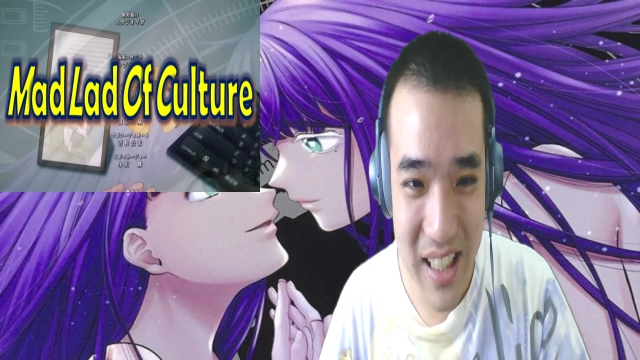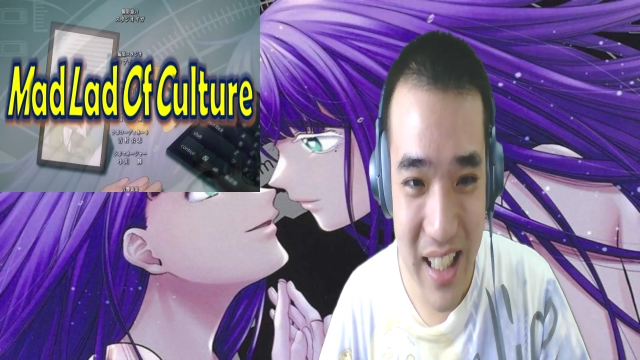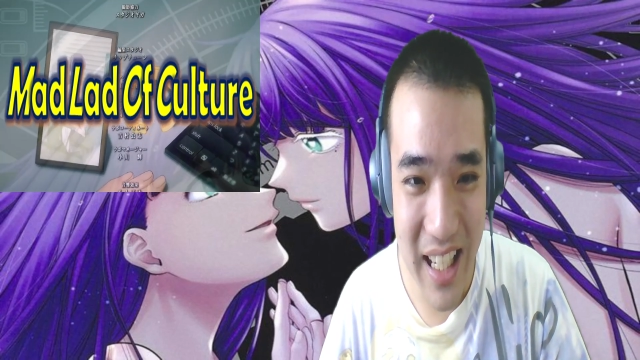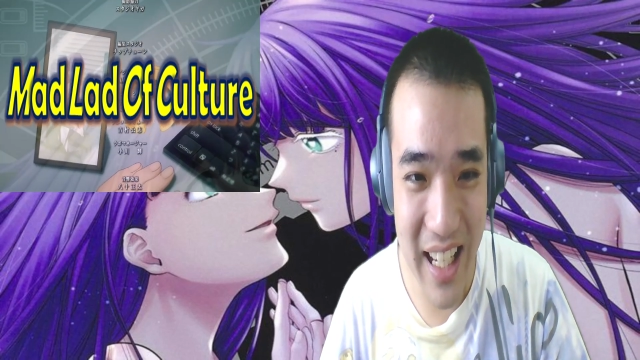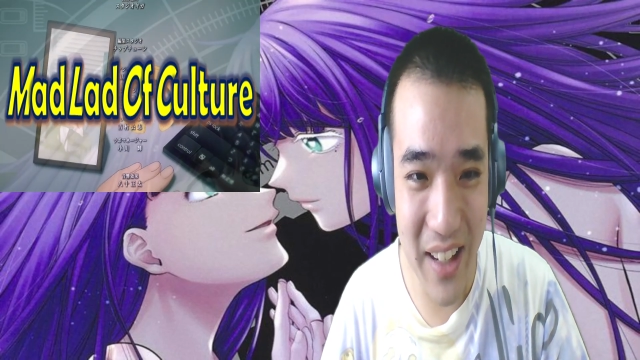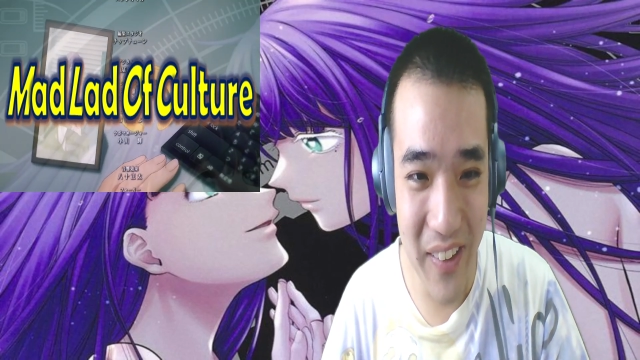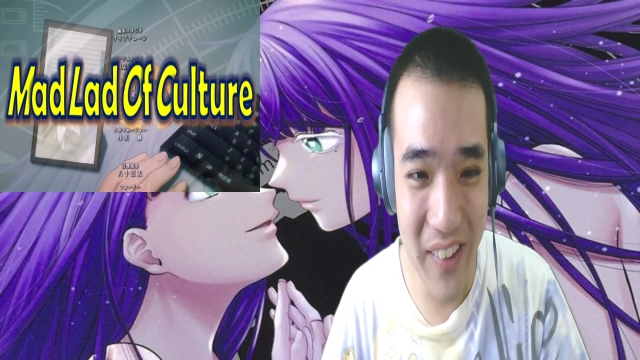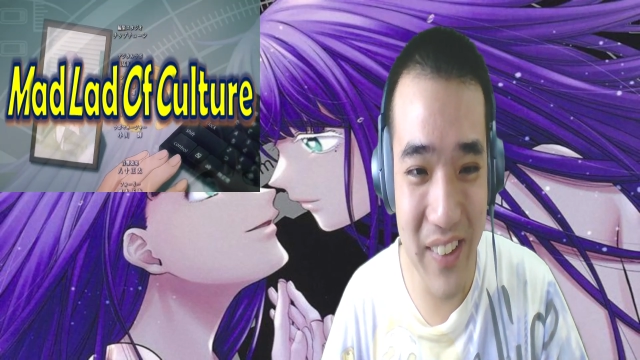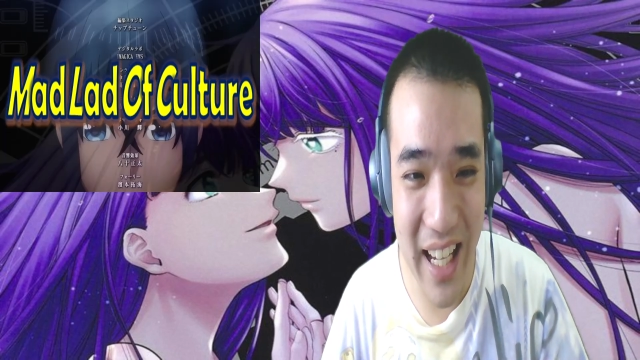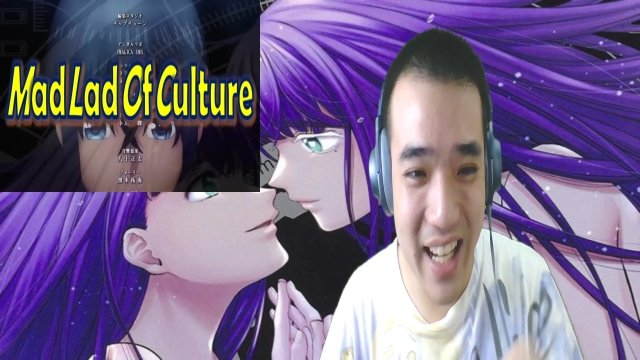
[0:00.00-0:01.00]

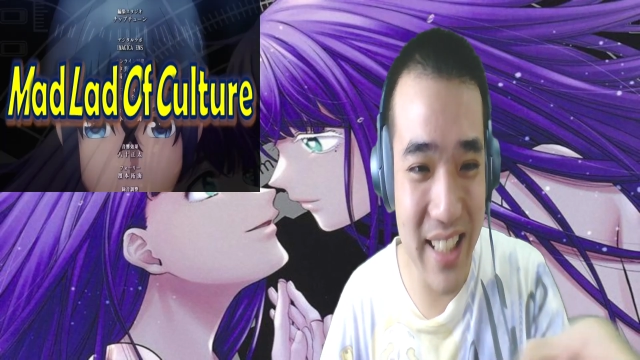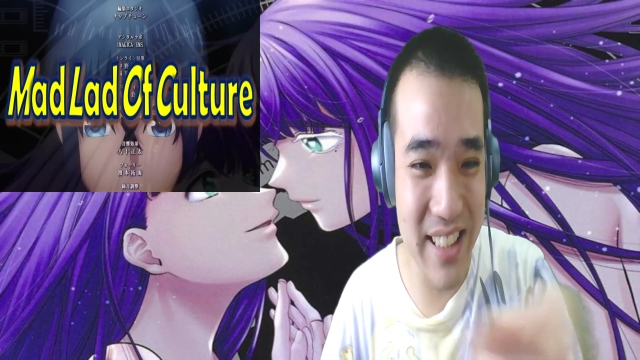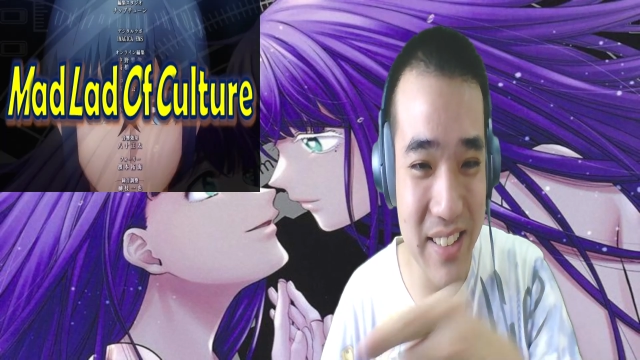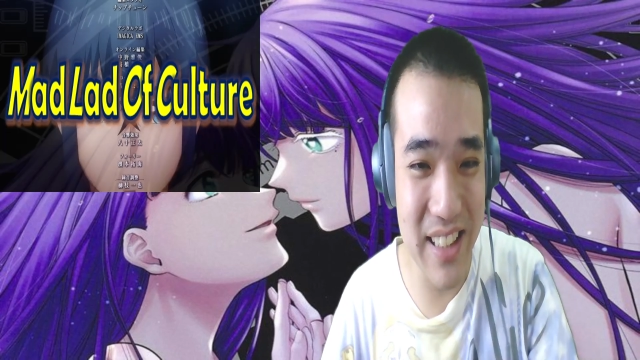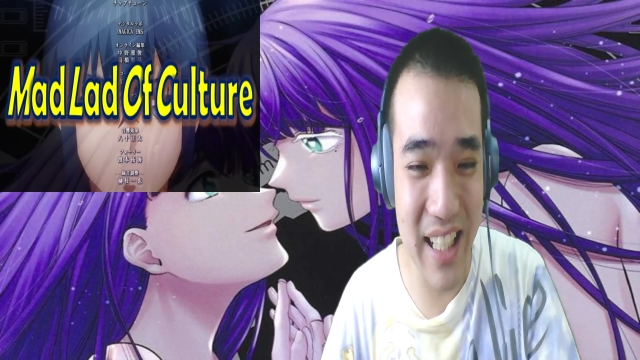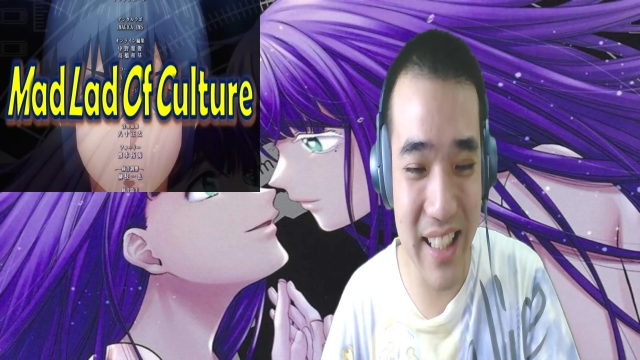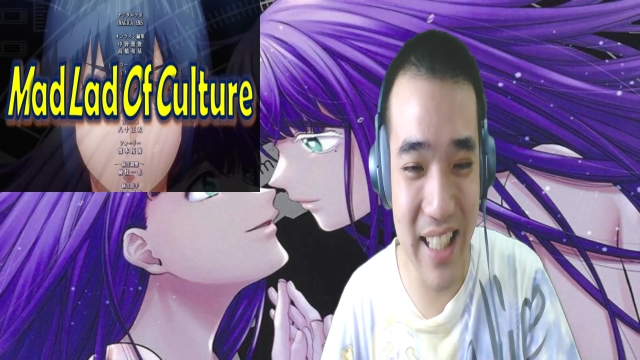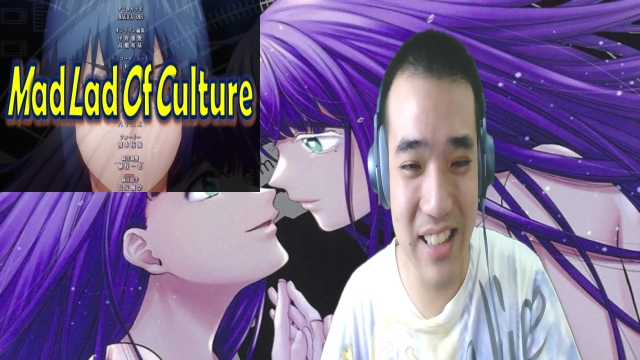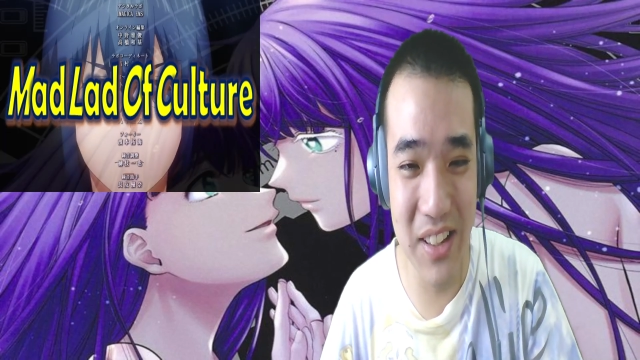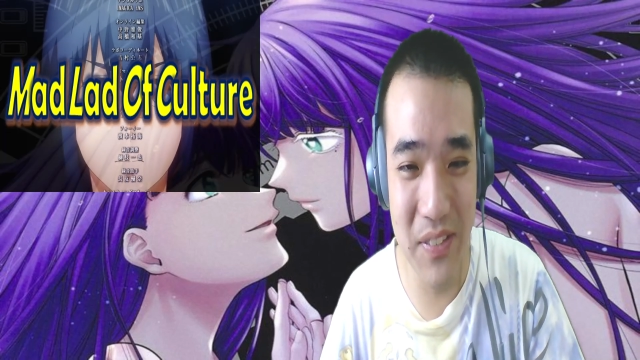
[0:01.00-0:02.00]
Okay, seems like
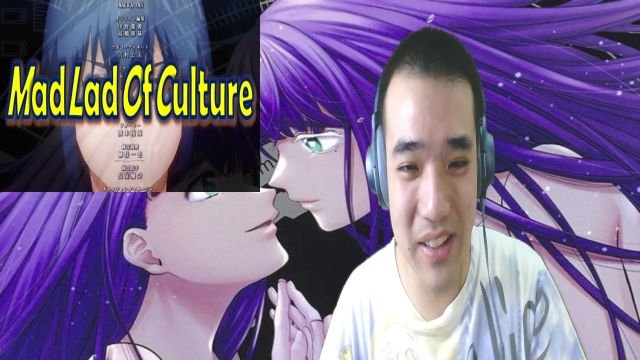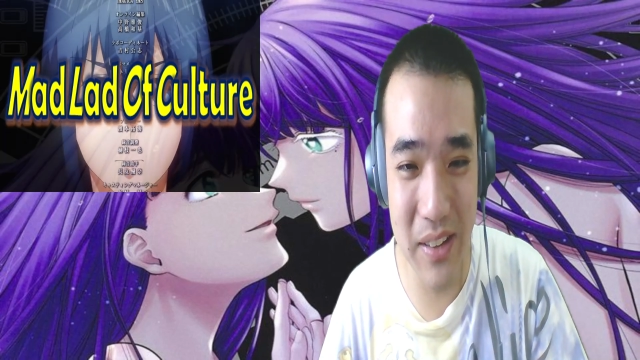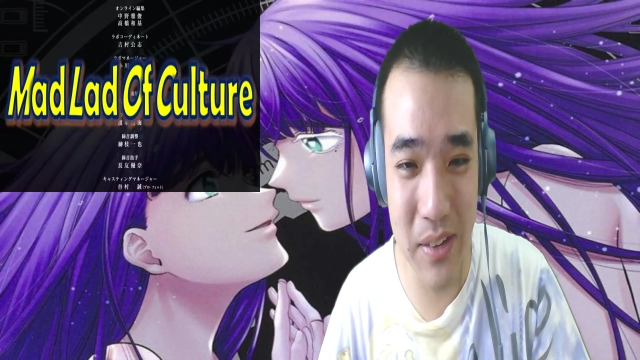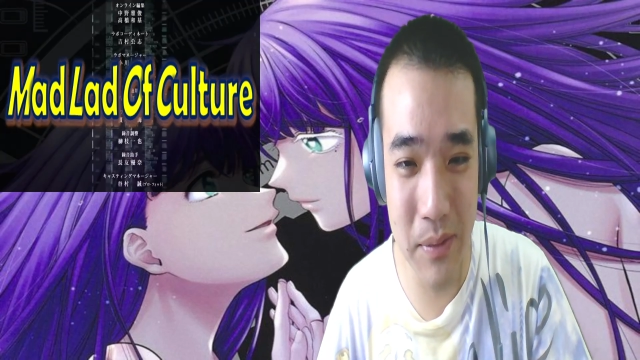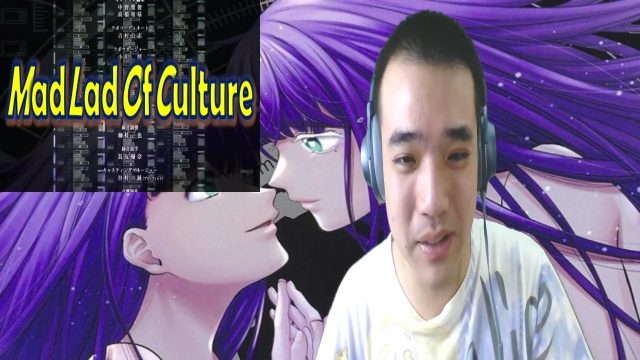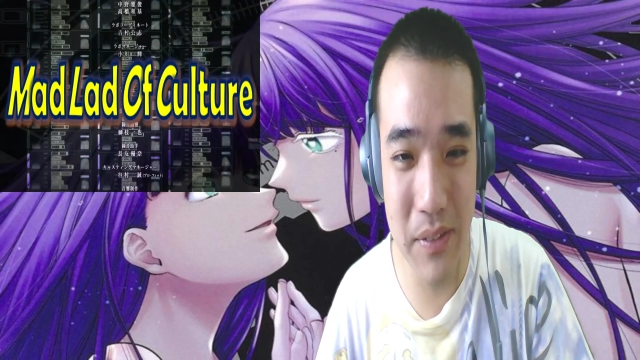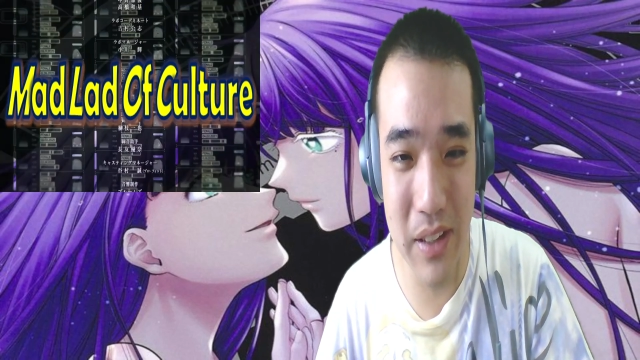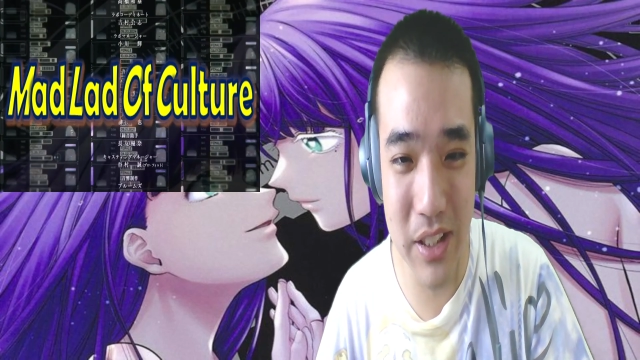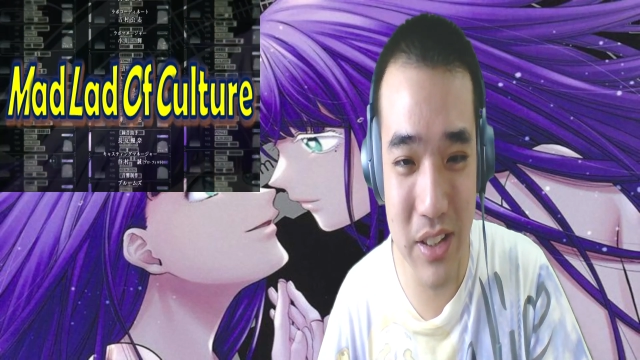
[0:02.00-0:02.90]
there's going to be a bit of